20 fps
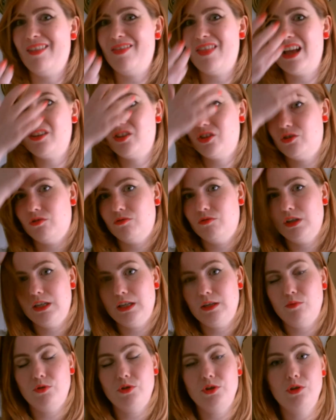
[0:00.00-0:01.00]
and that's not
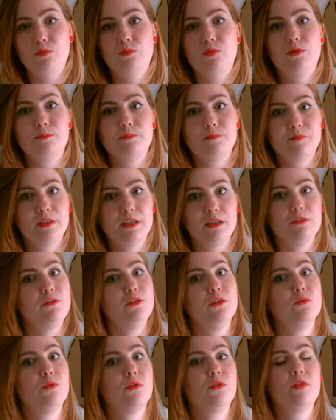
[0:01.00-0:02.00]
really what you want
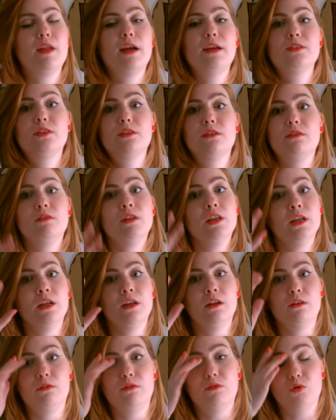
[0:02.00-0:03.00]
if you want that sort of
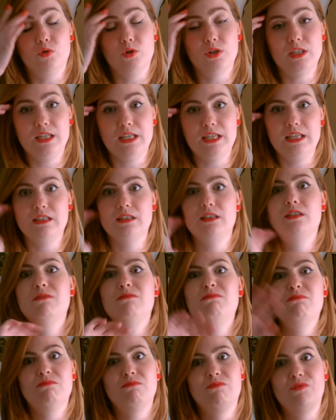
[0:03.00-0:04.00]

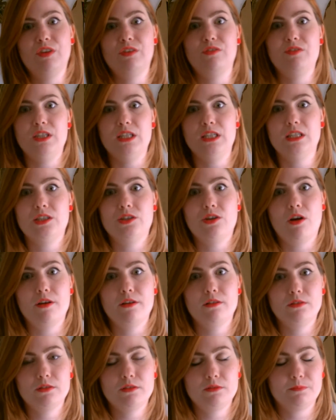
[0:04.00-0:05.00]
40s, 50s
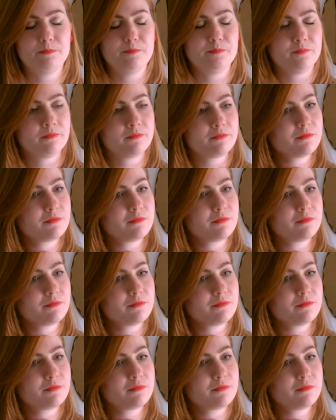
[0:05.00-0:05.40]
styles.